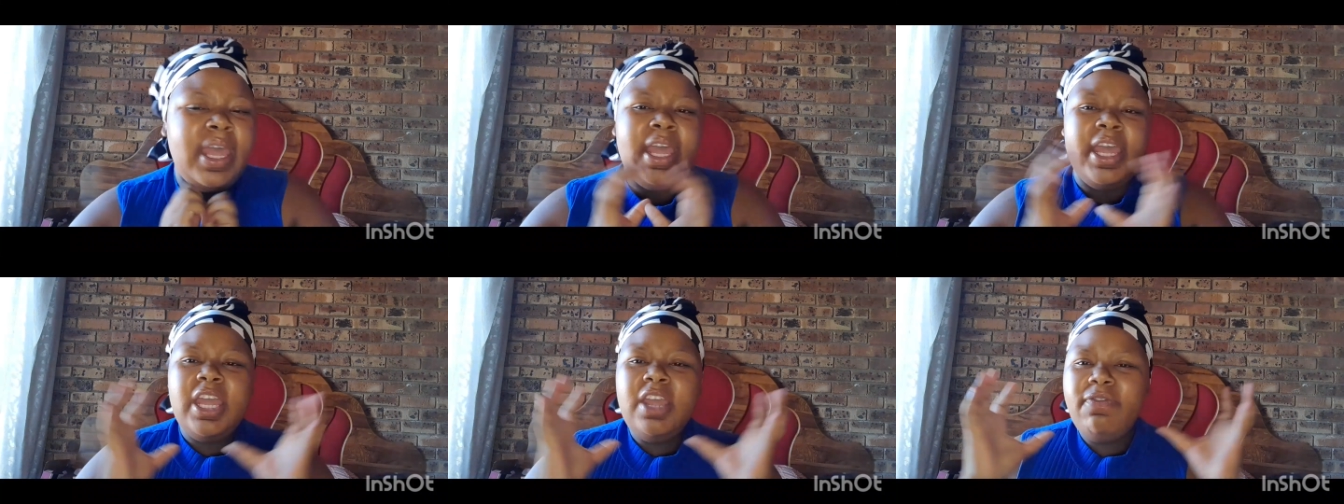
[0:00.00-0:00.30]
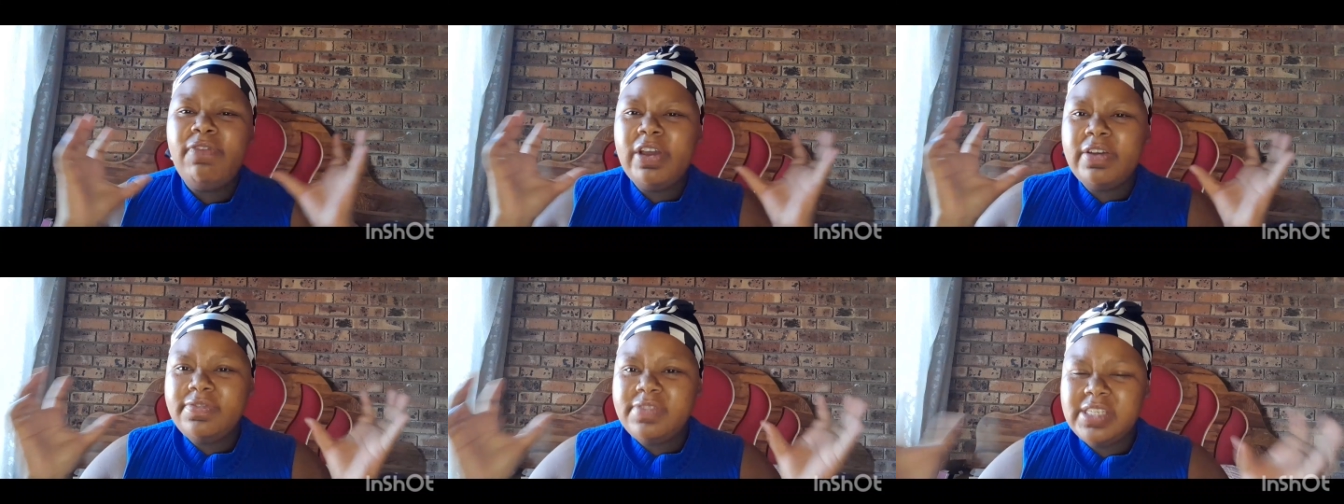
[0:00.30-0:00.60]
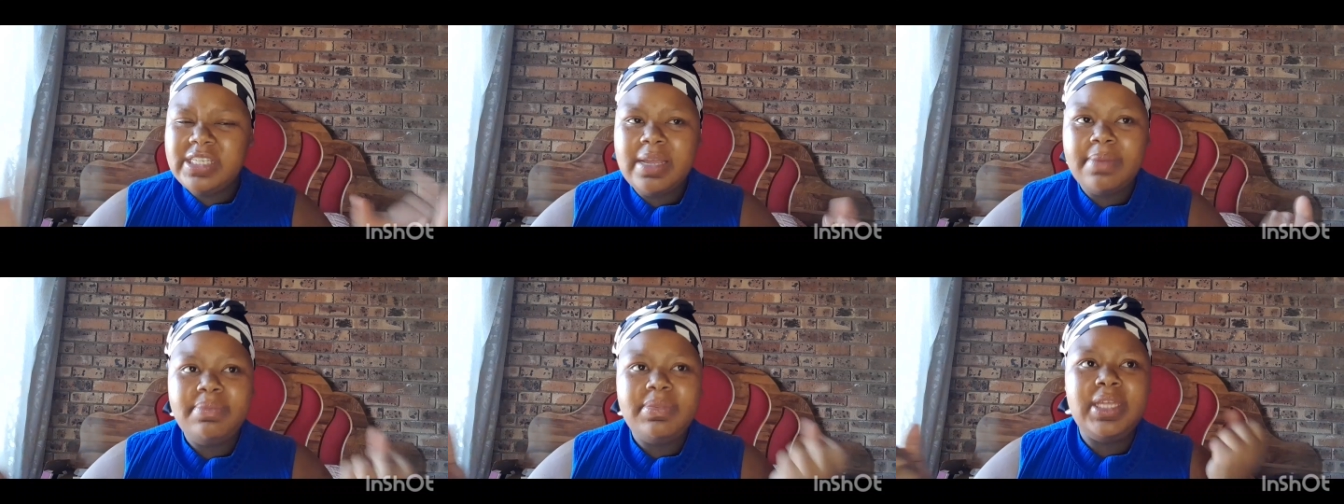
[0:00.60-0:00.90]
if I have
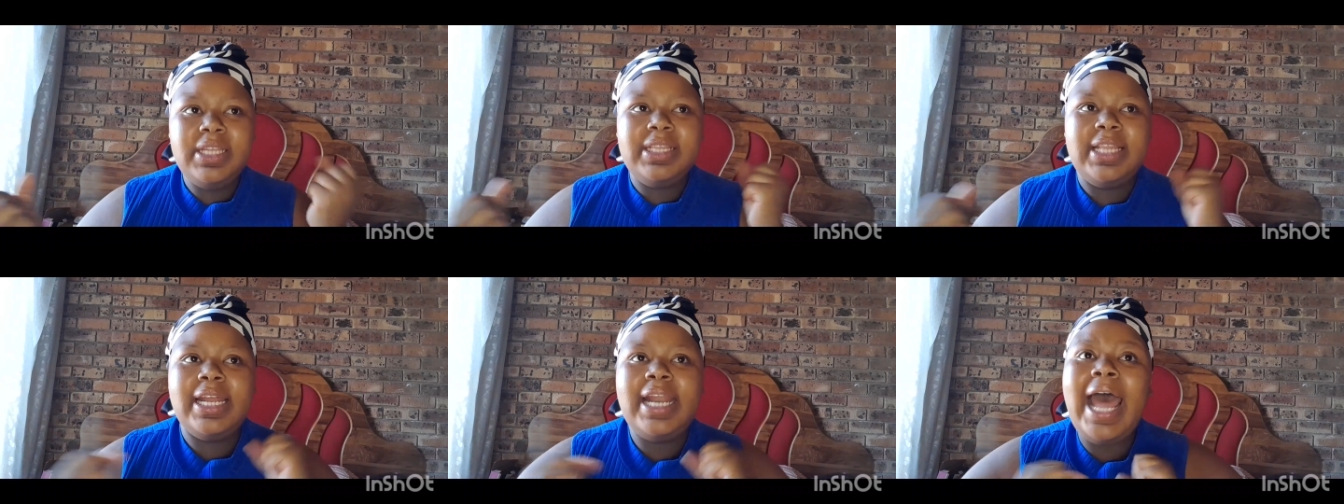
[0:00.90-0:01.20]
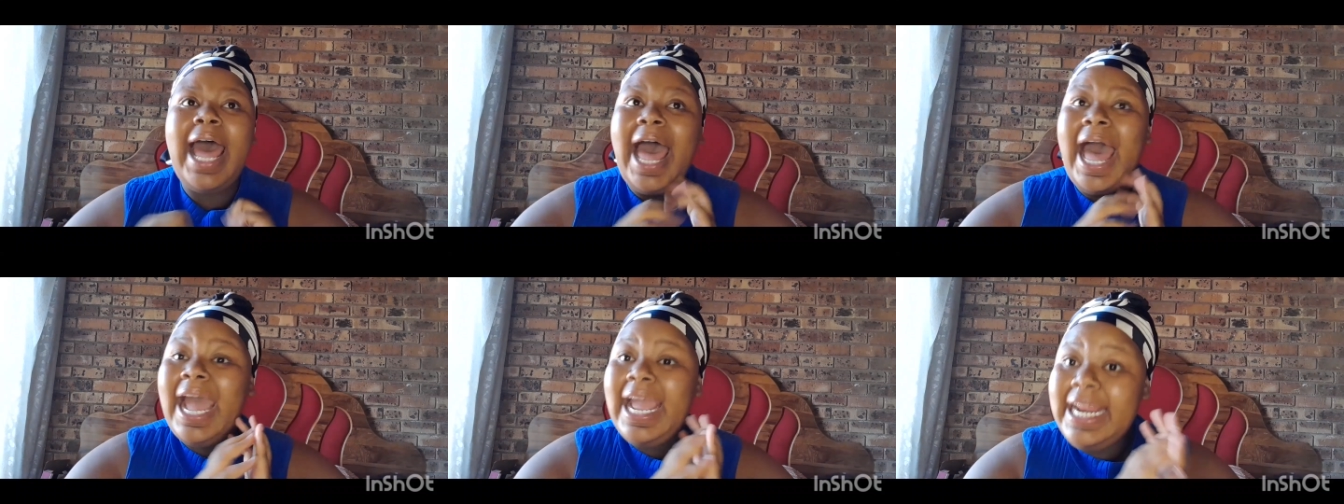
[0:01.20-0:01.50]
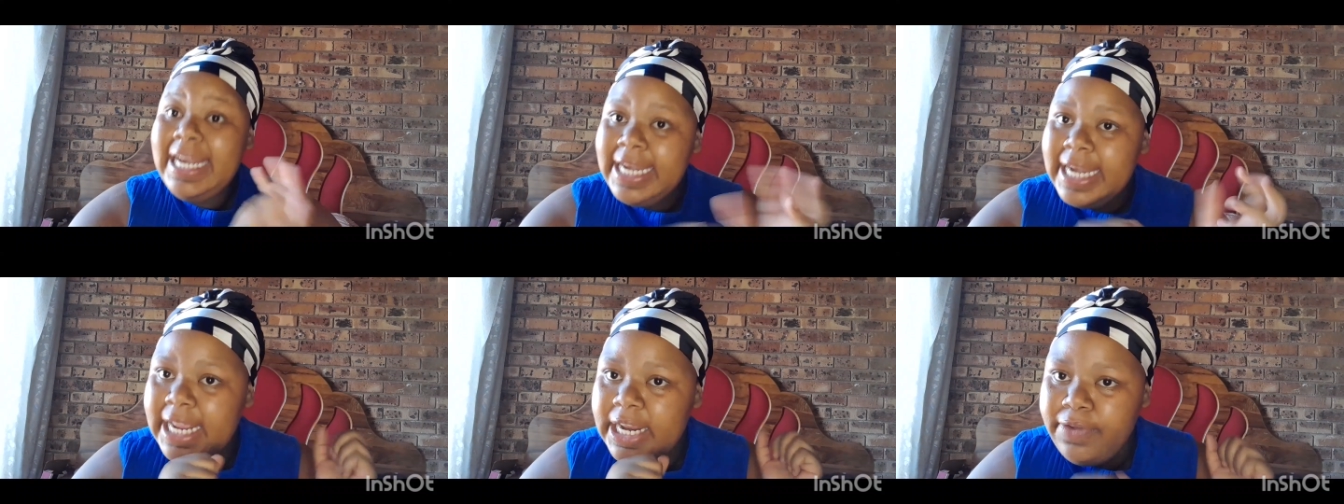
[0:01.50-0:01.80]
something that I
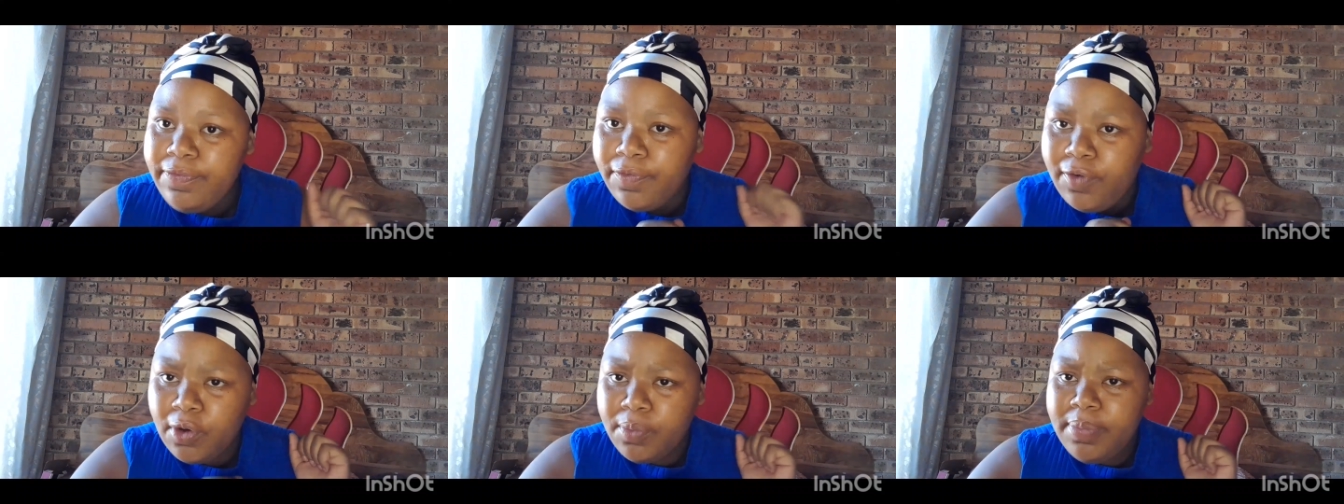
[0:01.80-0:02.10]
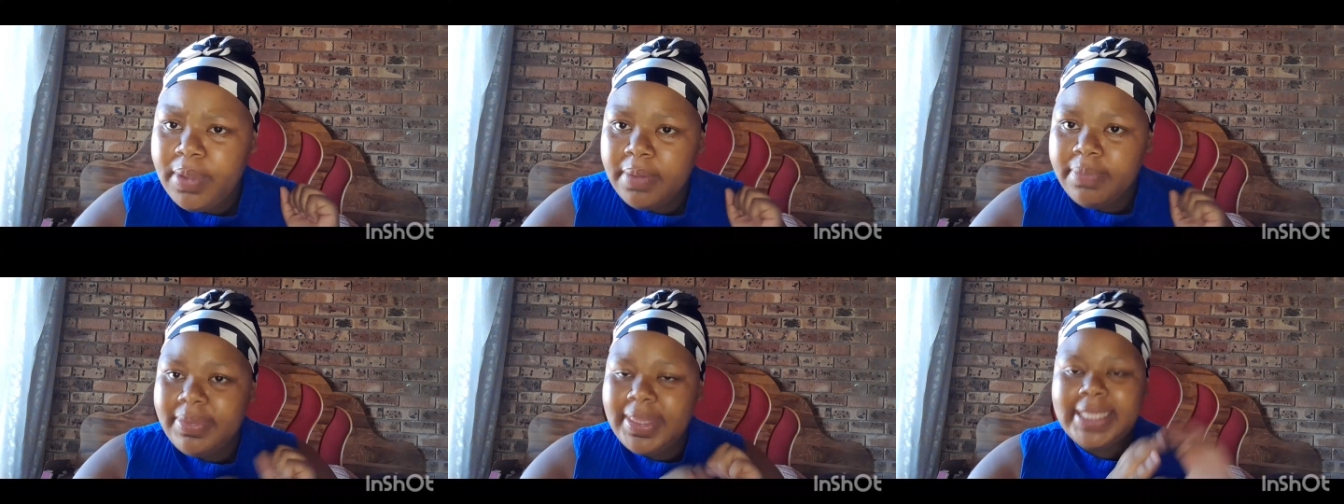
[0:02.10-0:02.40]
need from Him,